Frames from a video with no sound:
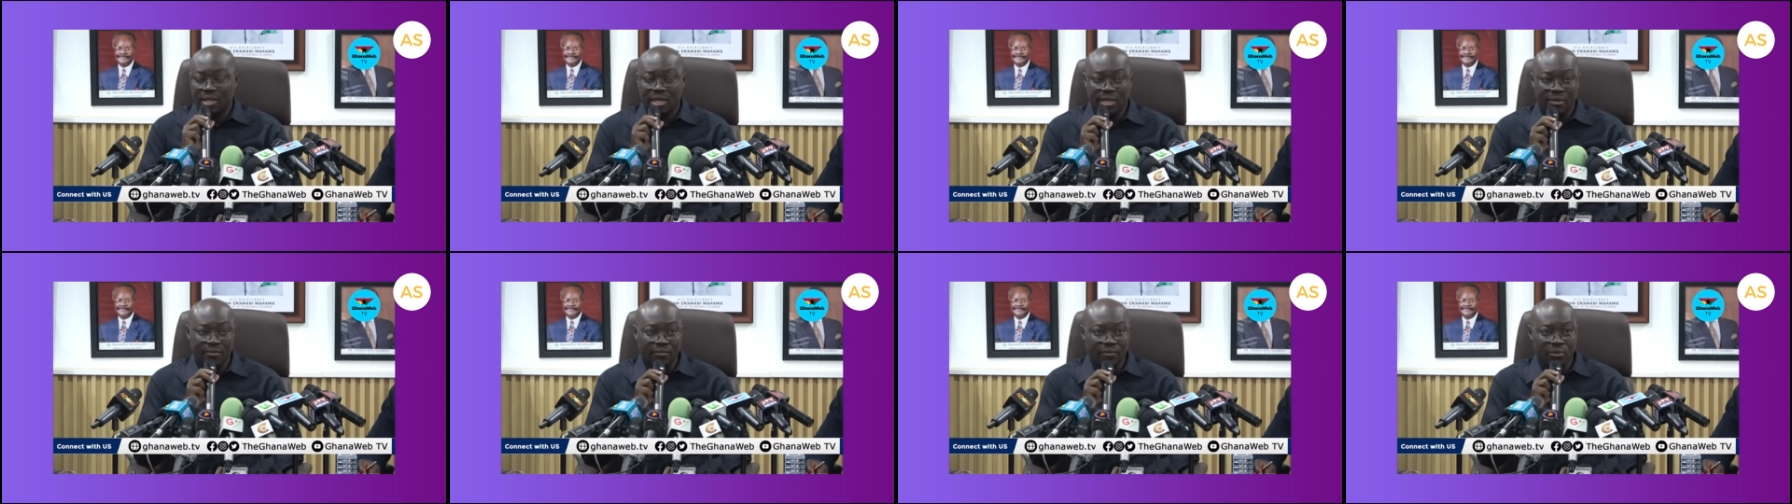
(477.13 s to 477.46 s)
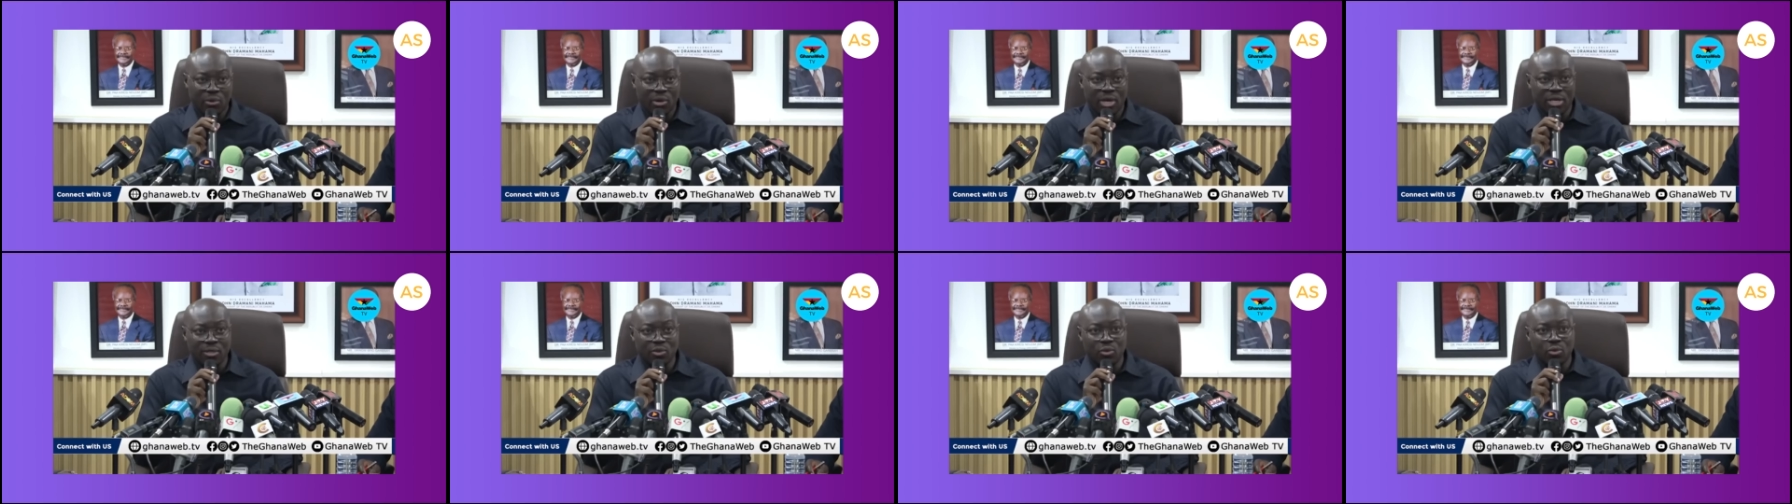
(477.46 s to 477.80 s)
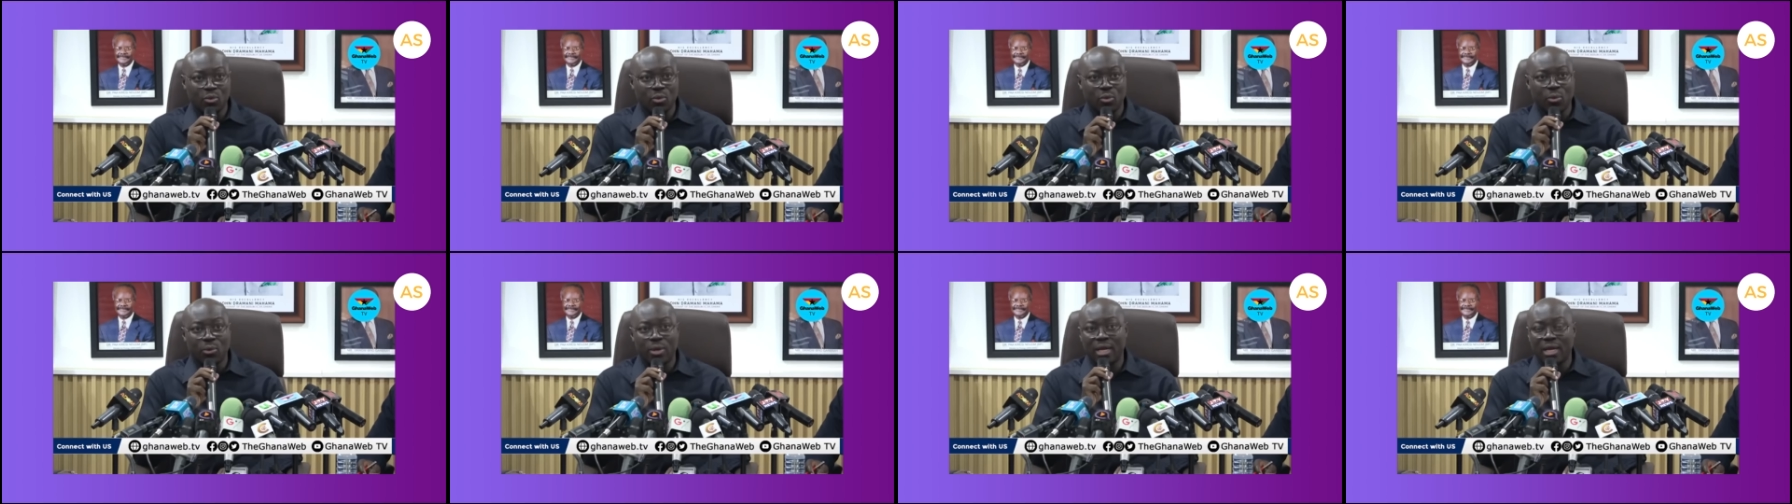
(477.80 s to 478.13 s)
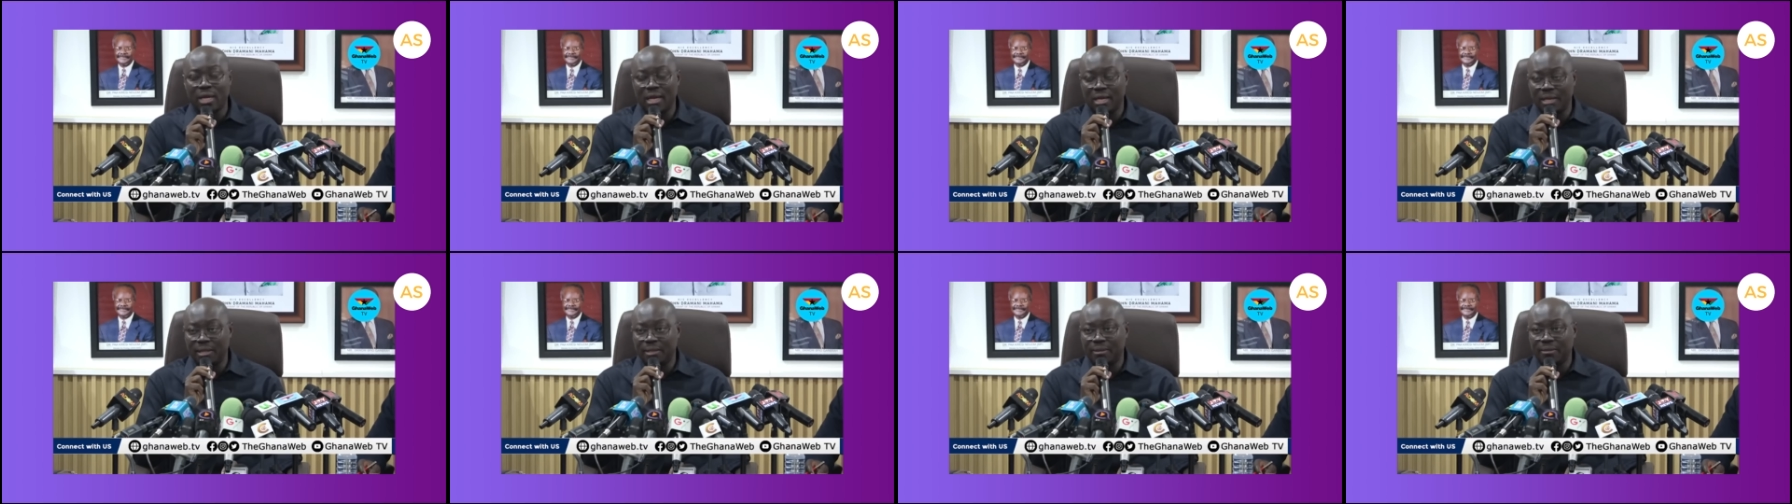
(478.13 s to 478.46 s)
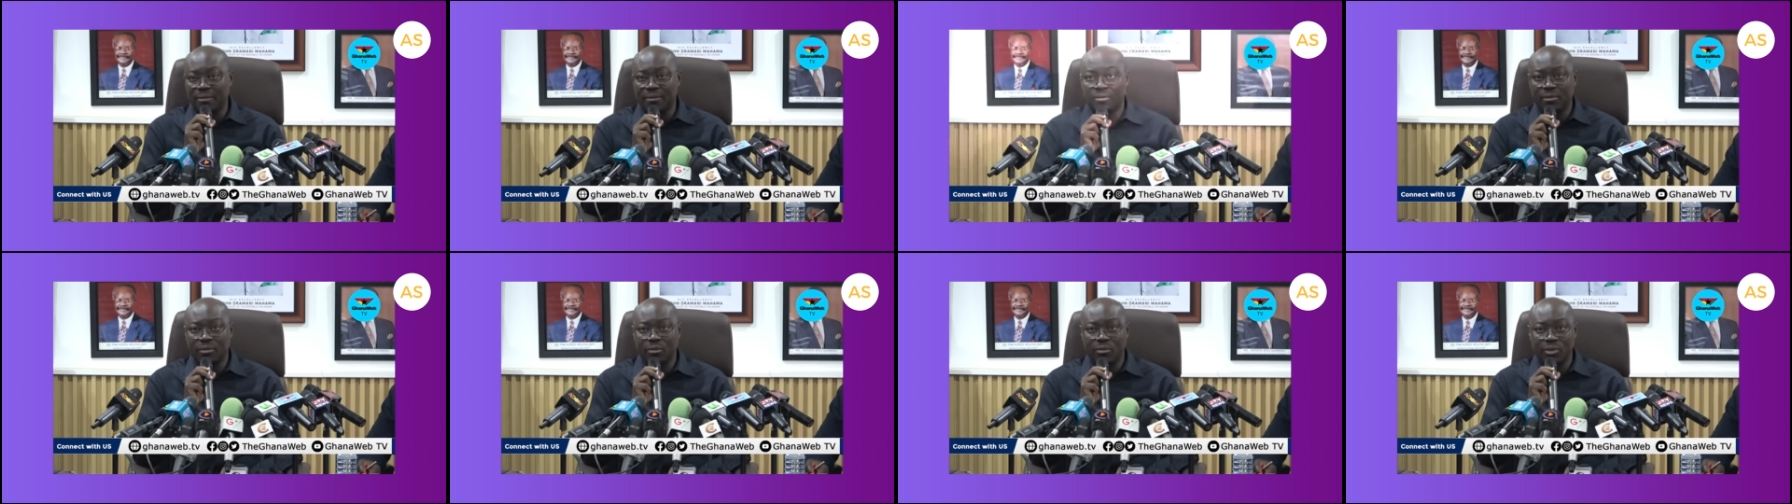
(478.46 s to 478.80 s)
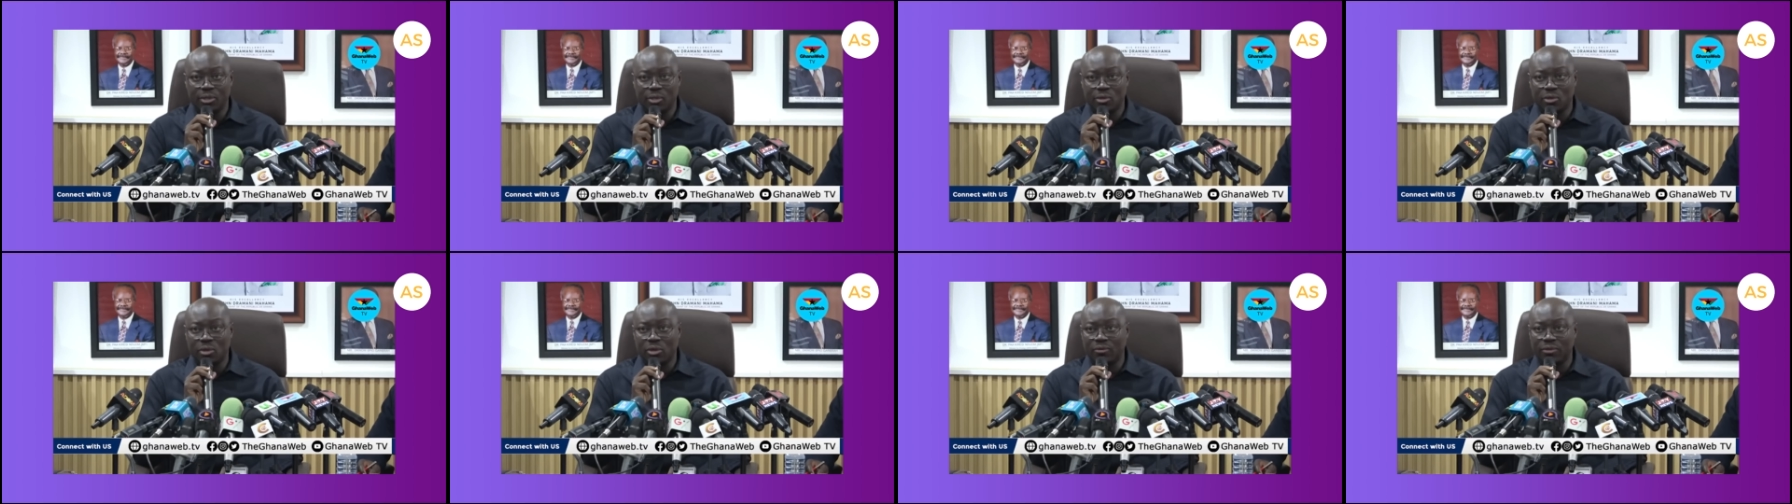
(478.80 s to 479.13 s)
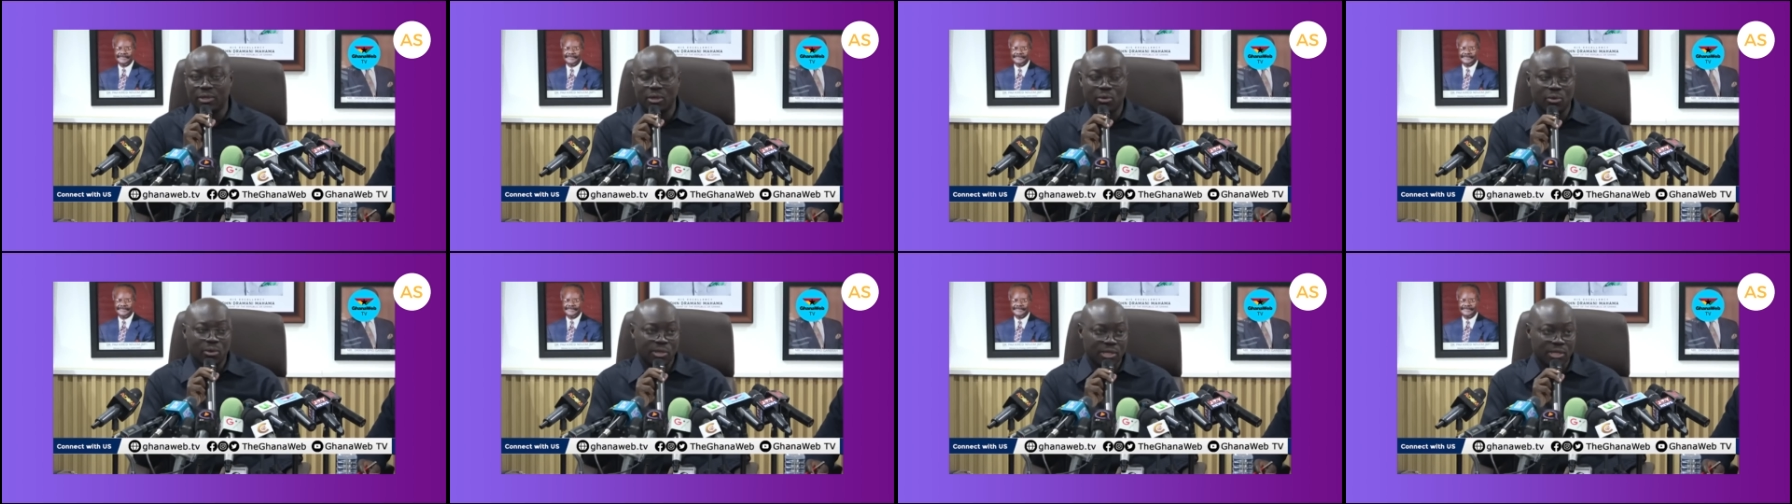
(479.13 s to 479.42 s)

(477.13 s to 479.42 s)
and for us to quickly resolve the